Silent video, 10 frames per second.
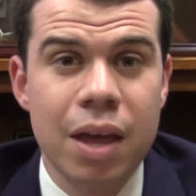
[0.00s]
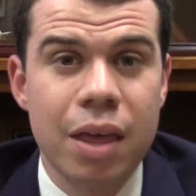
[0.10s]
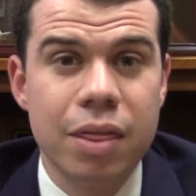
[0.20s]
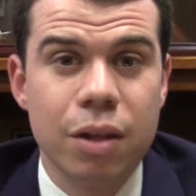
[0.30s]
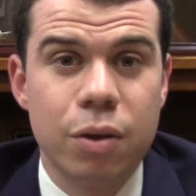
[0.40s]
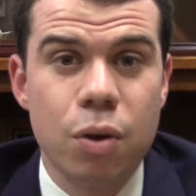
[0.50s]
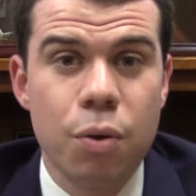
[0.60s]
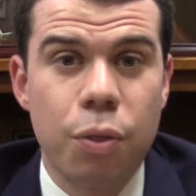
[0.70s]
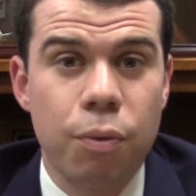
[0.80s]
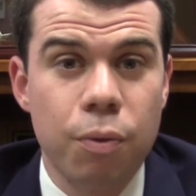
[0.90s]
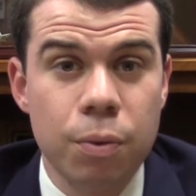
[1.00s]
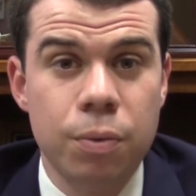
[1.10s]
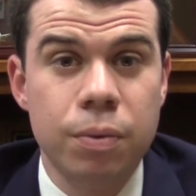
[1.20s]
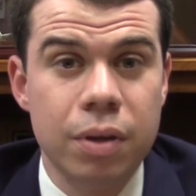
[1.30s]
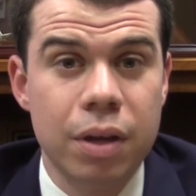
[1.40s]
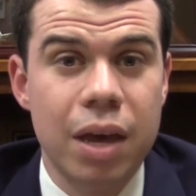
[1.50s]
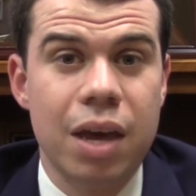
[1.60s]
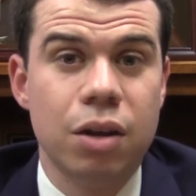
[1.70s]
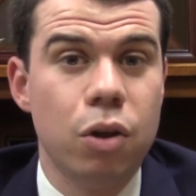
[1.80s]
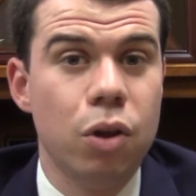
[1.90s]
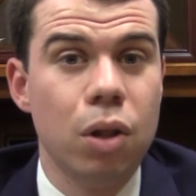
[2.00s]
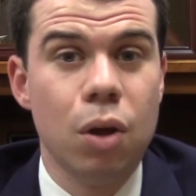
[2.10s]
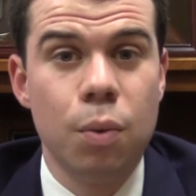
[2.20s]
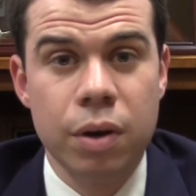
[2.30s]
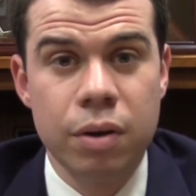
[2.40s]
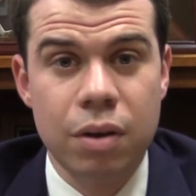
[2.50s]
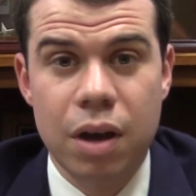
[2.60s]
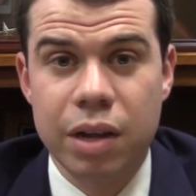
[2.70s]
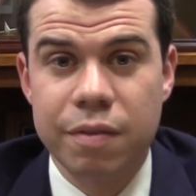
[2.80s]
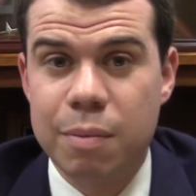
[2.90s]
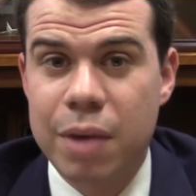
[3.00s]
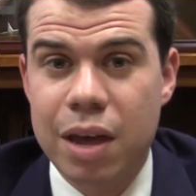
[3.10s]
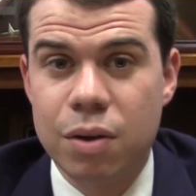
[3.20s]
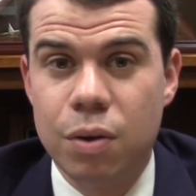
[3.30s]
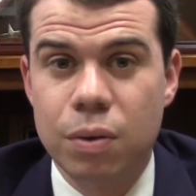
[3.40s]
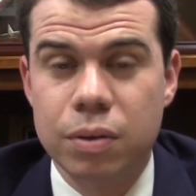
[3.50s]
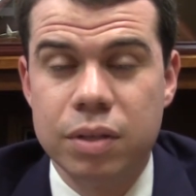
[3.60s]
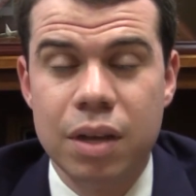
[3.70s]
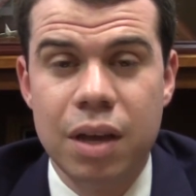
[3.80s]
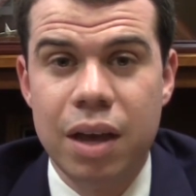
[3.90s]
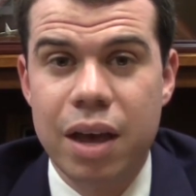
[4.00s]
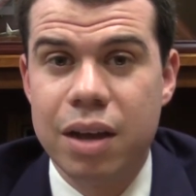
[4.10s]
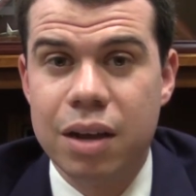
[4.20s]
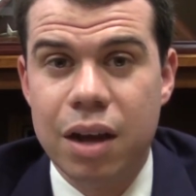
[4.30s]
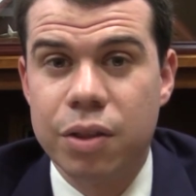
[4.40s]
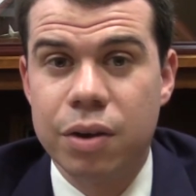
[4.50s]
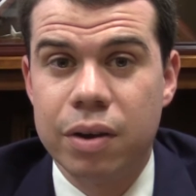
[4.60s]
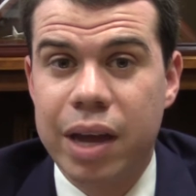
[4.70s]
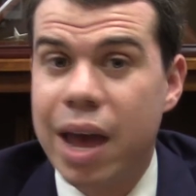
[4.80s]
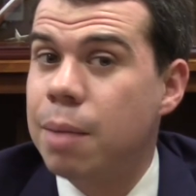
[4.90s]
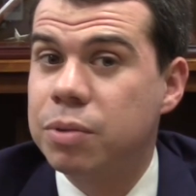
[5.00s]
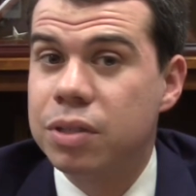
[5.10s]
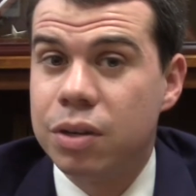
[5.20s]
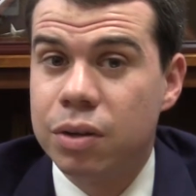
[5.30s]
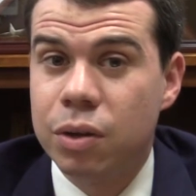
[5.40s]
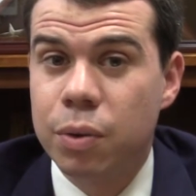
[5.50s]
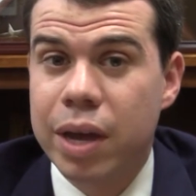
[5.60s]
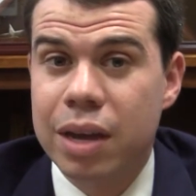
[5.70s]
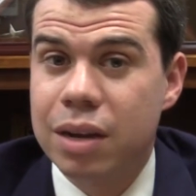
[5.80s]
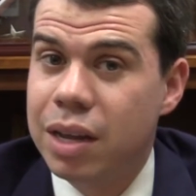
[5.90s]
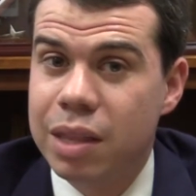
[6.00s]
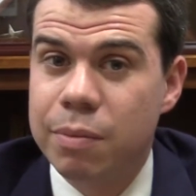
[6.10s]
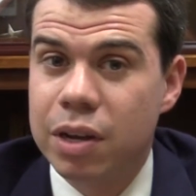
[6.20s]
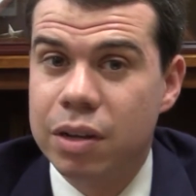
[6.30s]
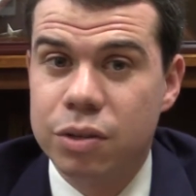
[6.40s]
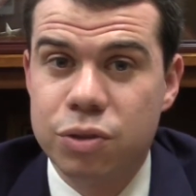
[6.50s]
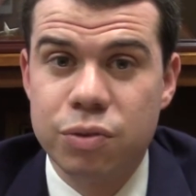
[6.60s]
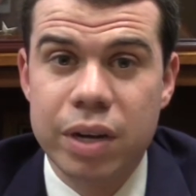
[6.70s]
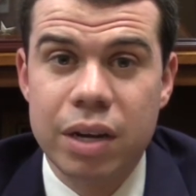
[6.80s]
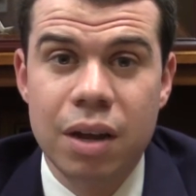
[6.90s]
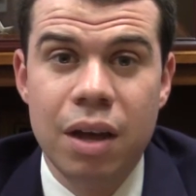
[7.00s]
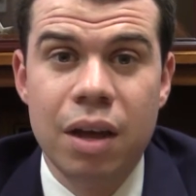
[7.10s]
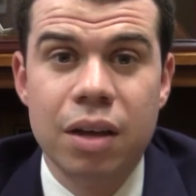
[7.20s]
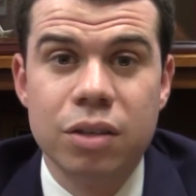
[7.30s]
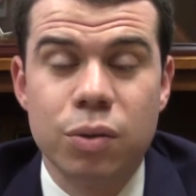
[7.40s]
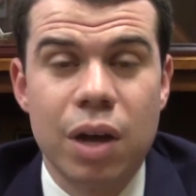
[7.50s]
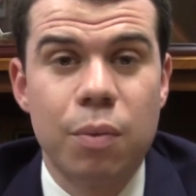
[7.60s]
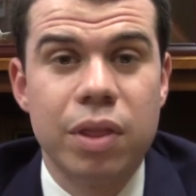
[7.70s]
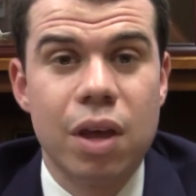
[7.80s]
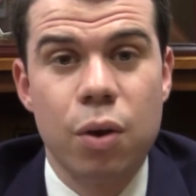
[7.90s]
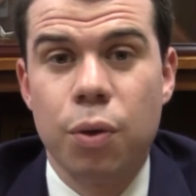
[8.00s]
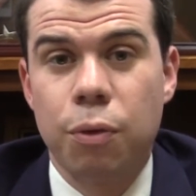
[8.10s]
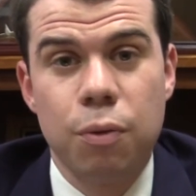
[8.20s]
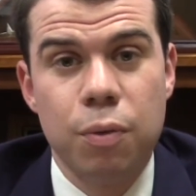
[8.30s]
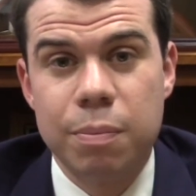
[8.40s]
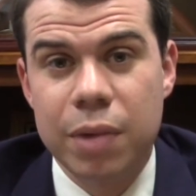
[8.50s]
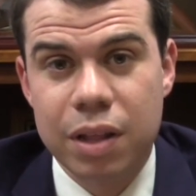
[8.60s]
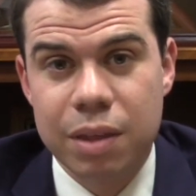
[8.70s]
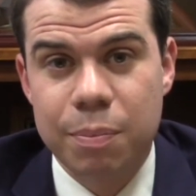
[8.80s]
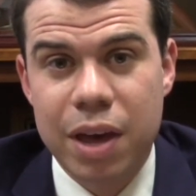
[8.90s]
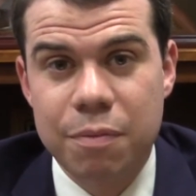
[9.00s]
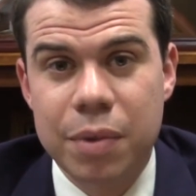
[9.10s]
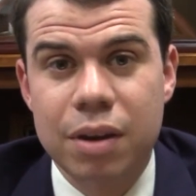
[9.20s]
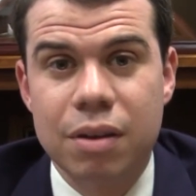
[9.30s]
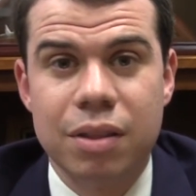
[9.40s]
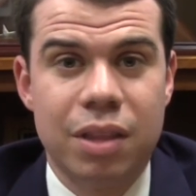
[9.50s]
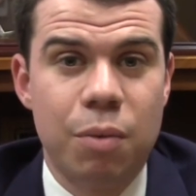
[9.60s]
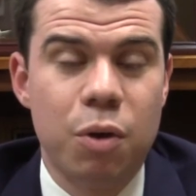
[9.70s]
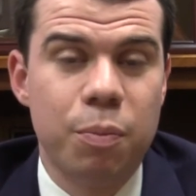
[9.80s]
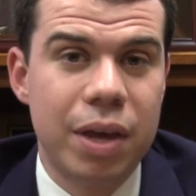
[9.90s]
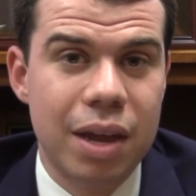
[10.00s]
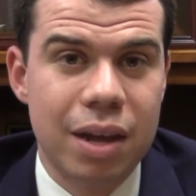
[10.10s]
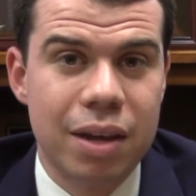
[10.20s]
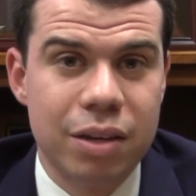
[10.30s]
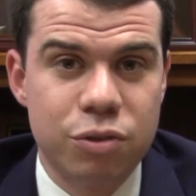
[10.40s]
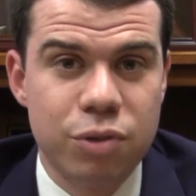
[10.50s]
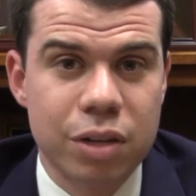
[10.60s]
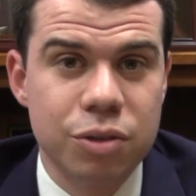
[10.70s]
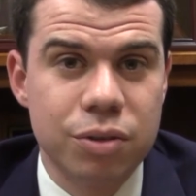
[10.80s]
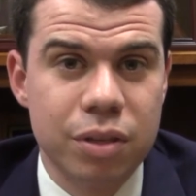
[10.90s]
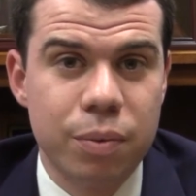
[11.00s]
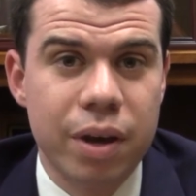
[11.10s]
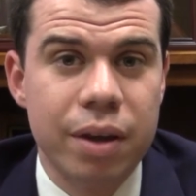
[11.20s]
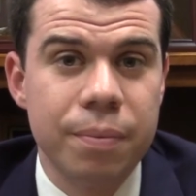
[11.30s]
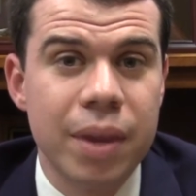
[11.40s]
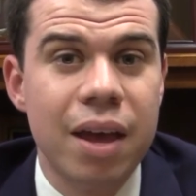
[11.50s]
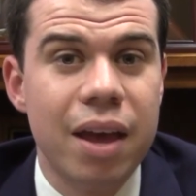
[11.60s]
they'll go through and lower all of the manholes and other caps that are located in the middle of the street so that when they go through and mill the pavement, they won't be hitting any structures in the way.